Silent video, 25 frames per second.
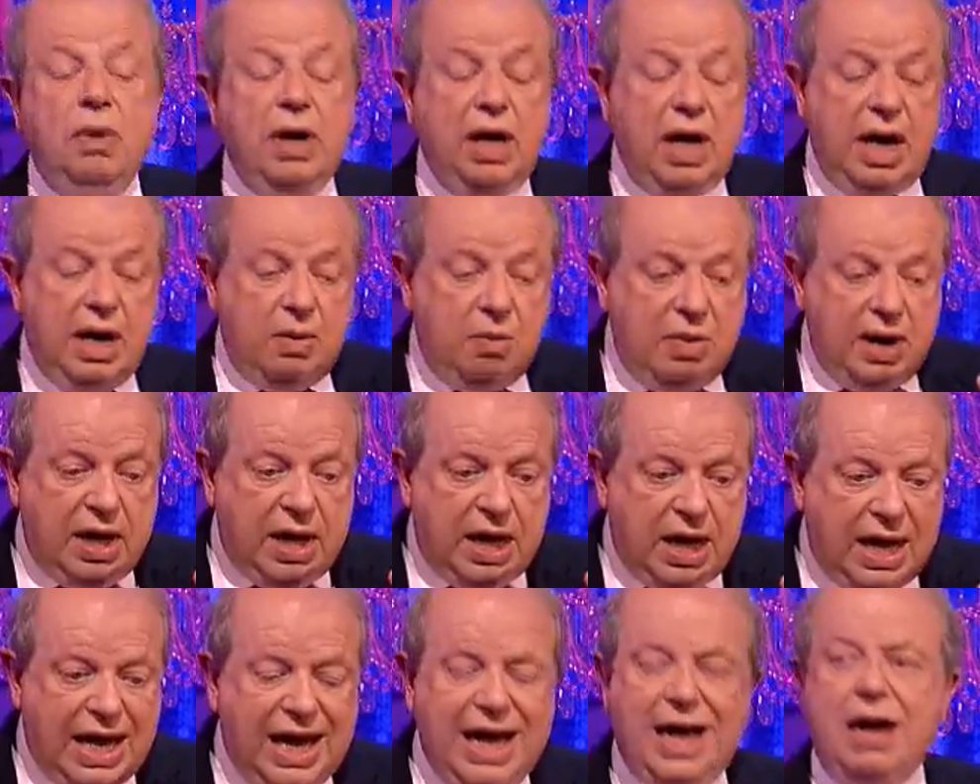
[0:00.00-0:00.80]

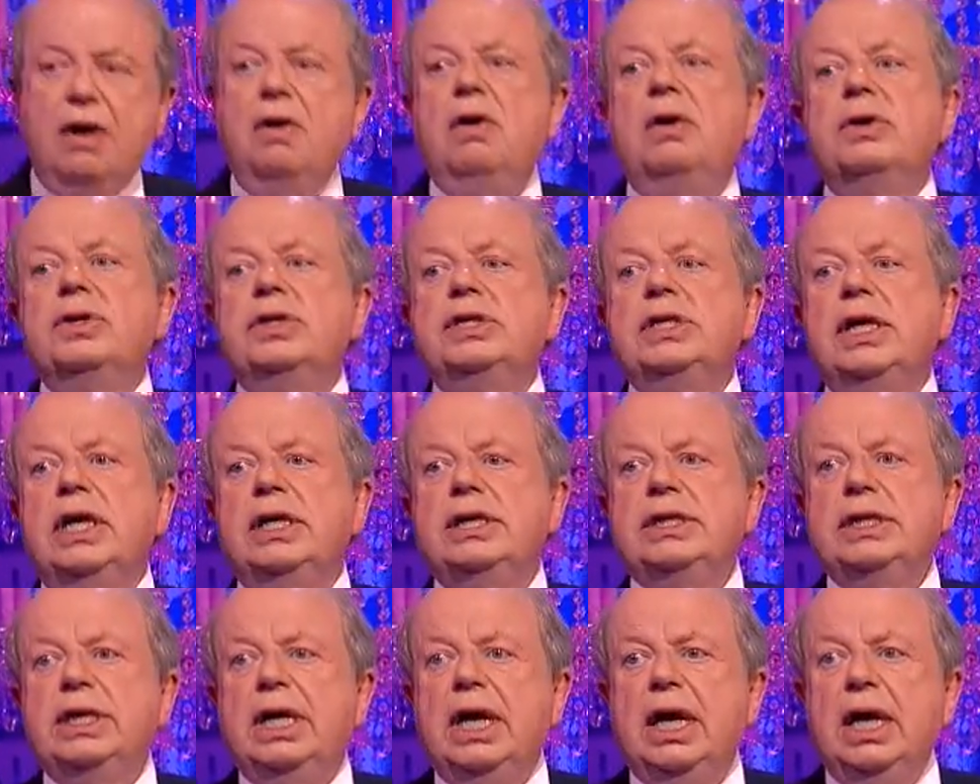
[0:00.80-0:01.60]
We're here on
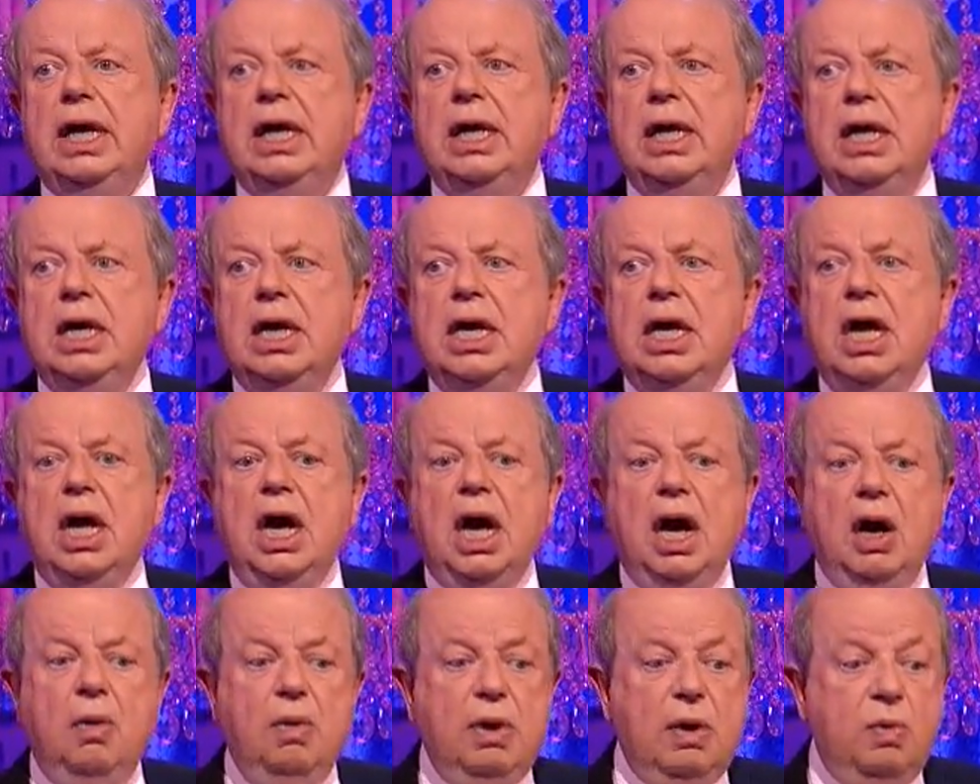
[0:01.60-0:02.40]
Saturday.
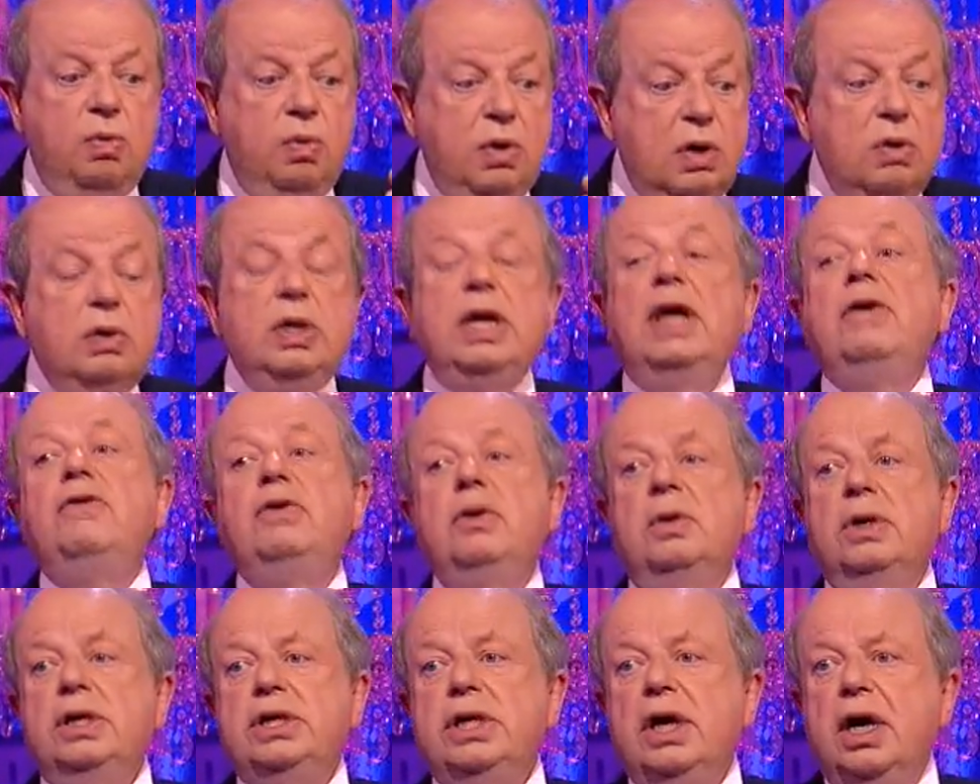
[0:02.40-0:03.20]
We will give
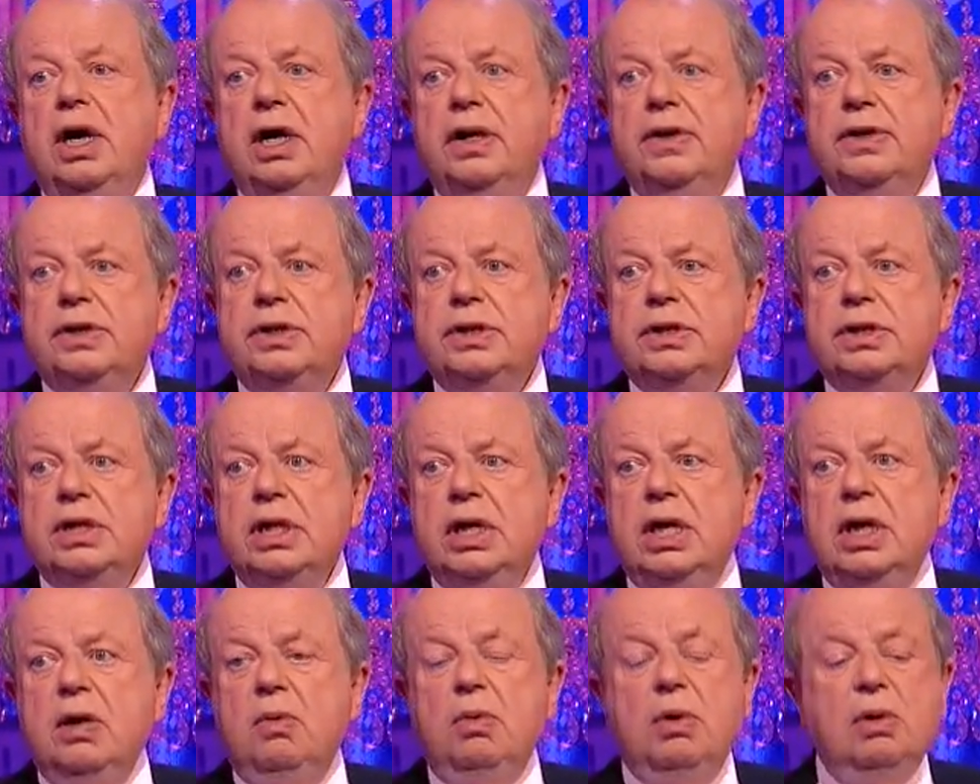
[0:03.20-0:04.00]
you a dance.
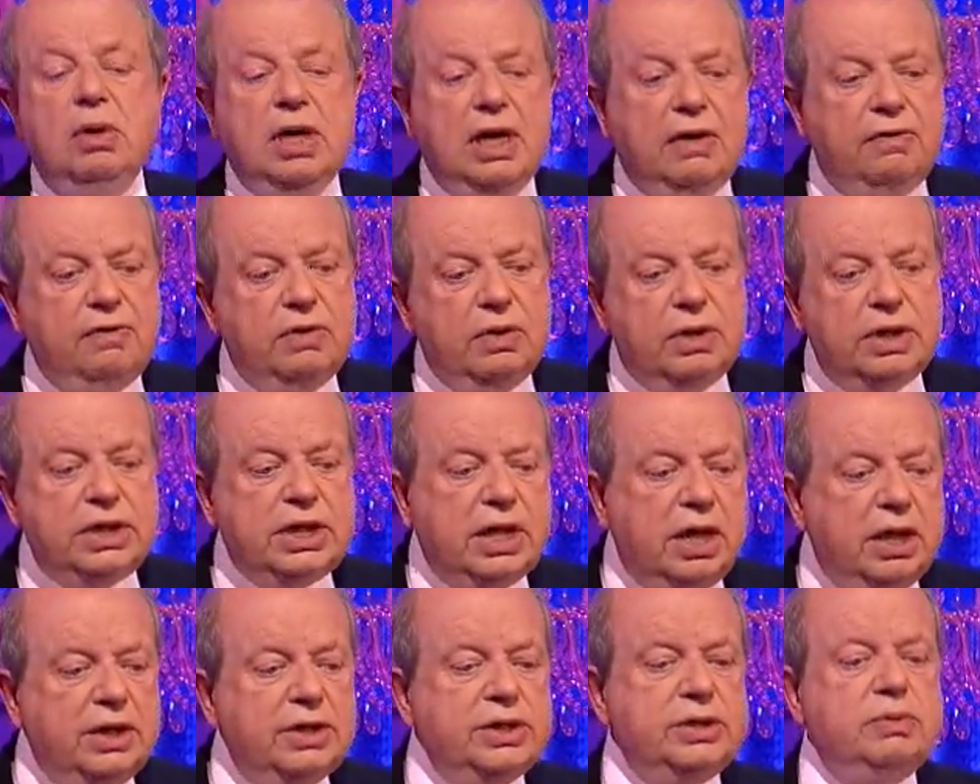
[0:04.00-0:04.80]
We'll give you a
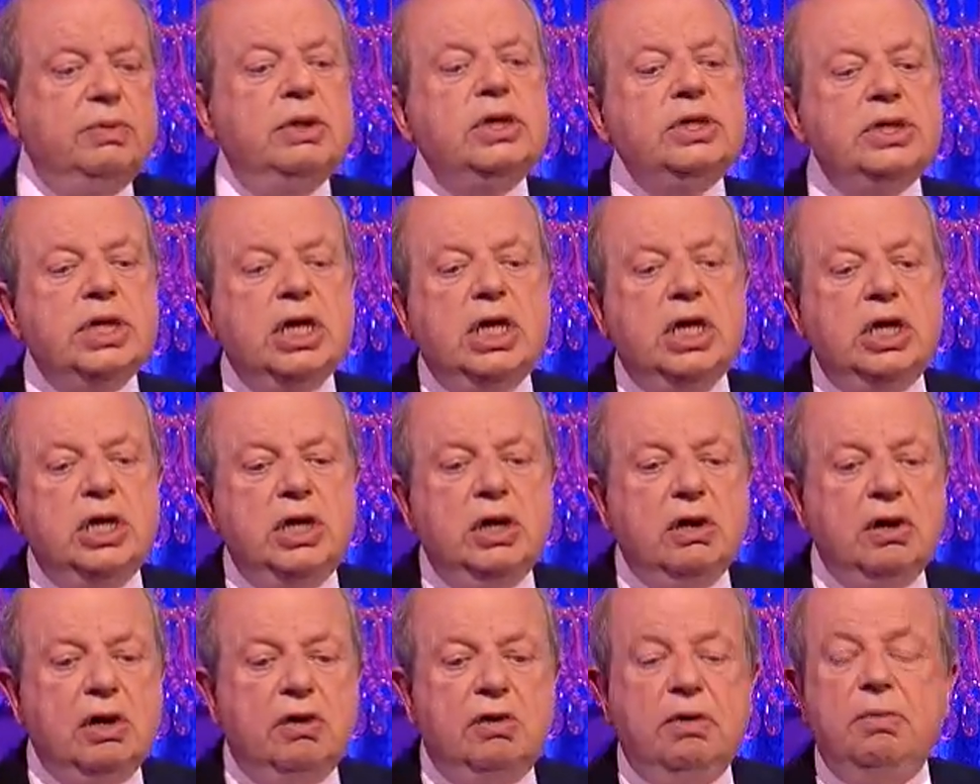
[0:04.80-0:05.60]
dance which
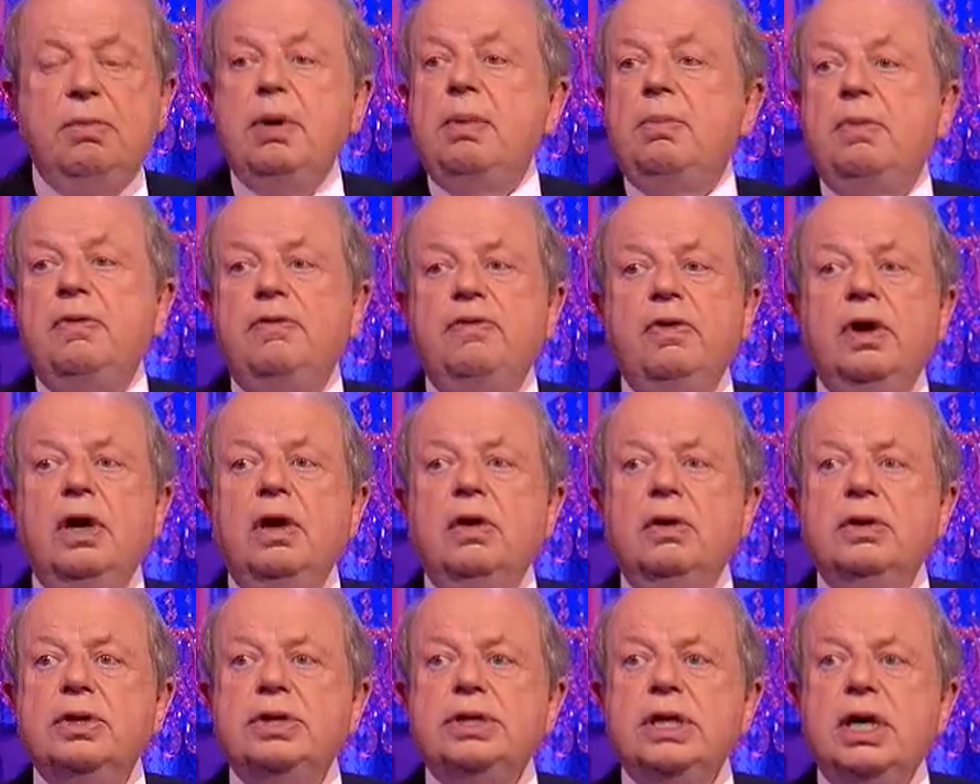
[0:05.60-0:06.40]
you're going to remember for a
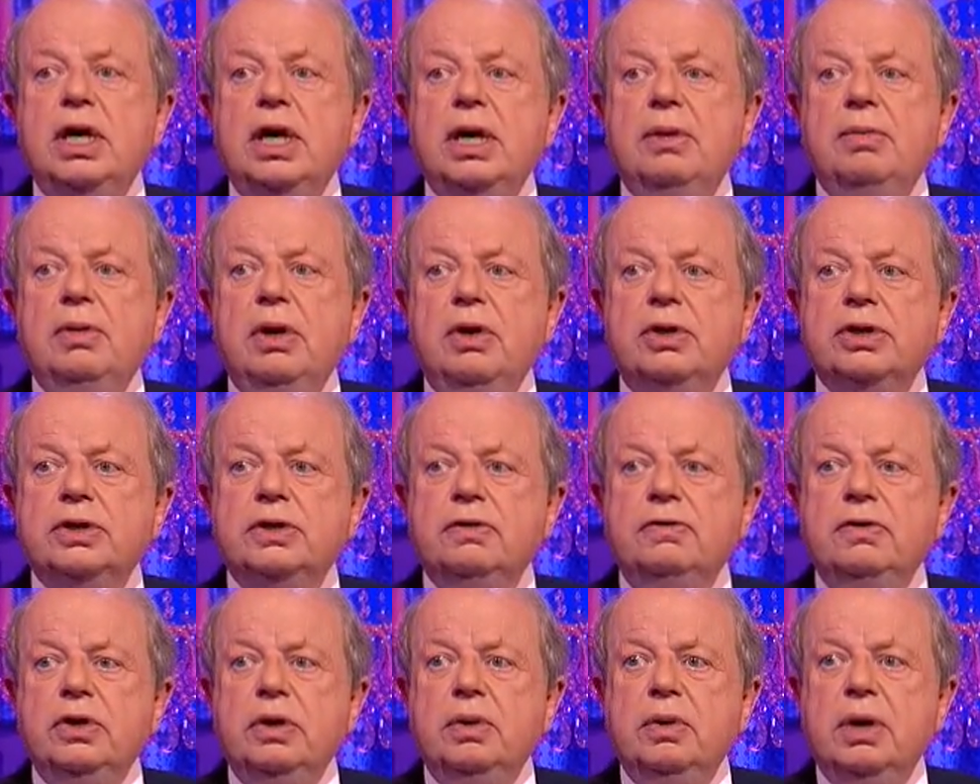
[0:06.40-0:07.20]
long time.
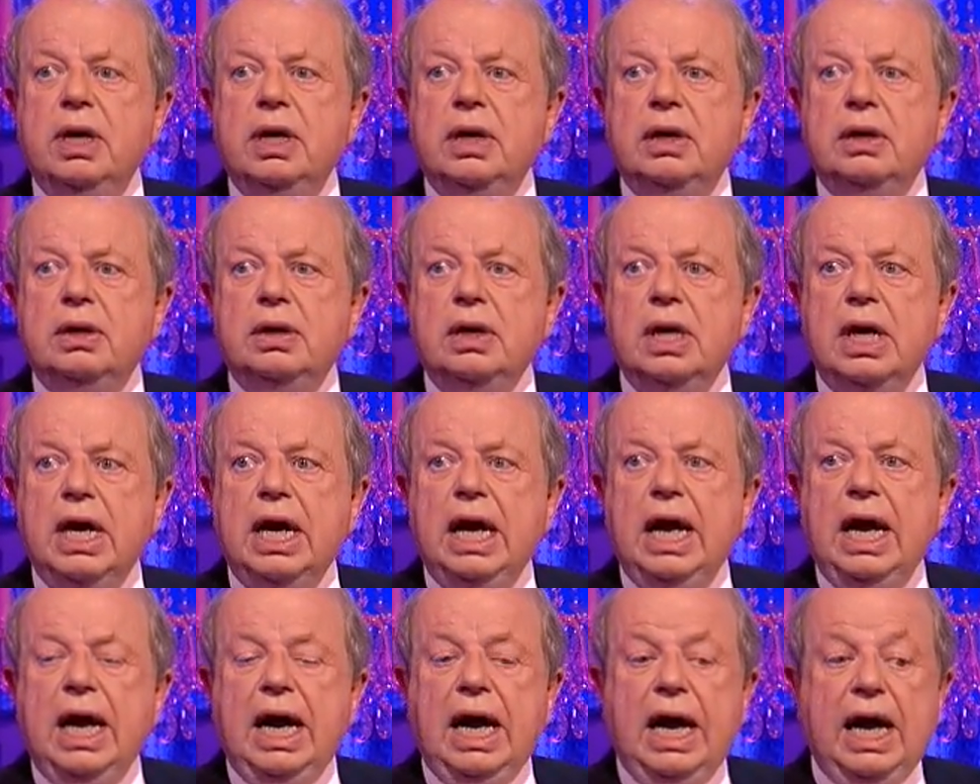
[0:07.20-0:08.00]
Lots of you will.
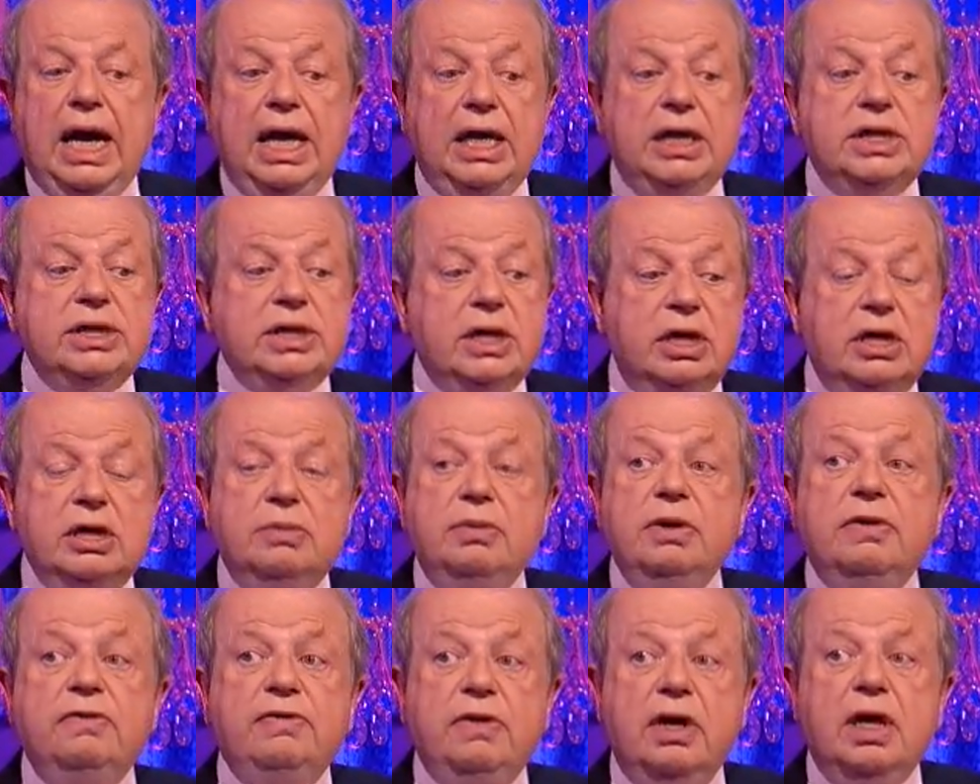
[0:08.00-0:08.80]
And it's going to
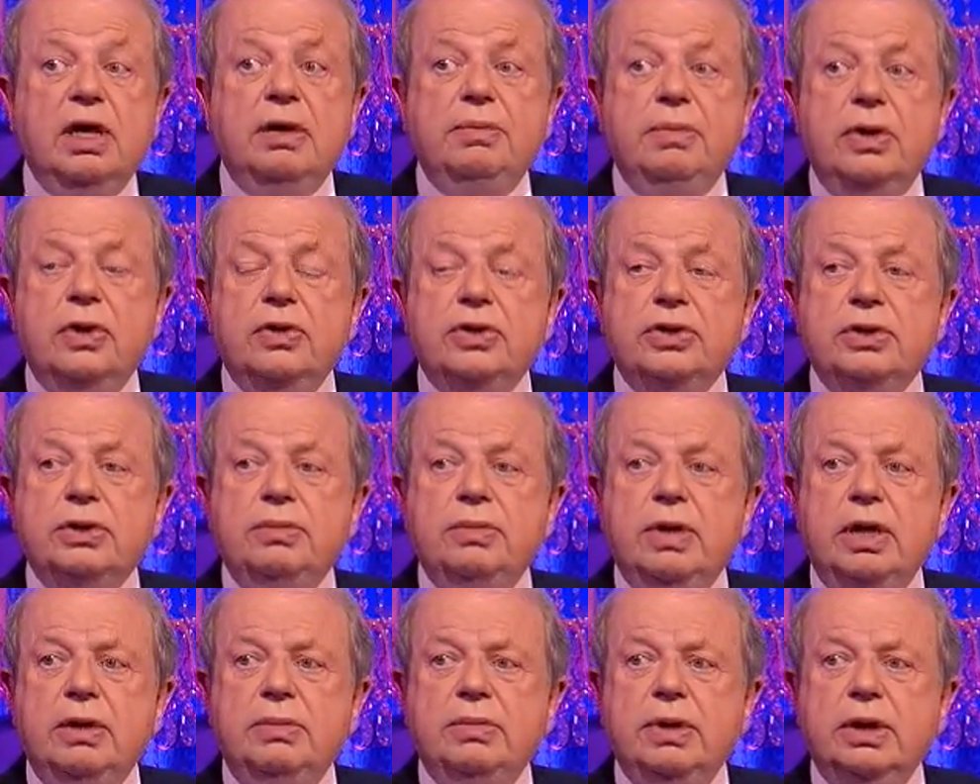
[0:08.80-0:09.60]
be a very
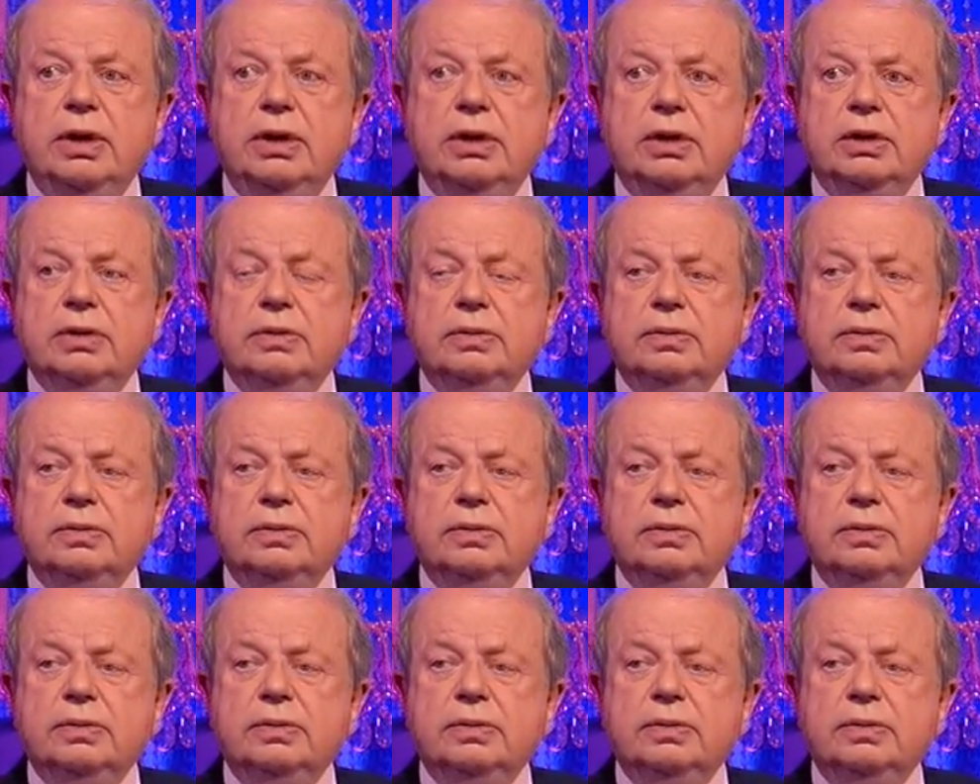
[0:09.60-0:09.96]
emotional moment.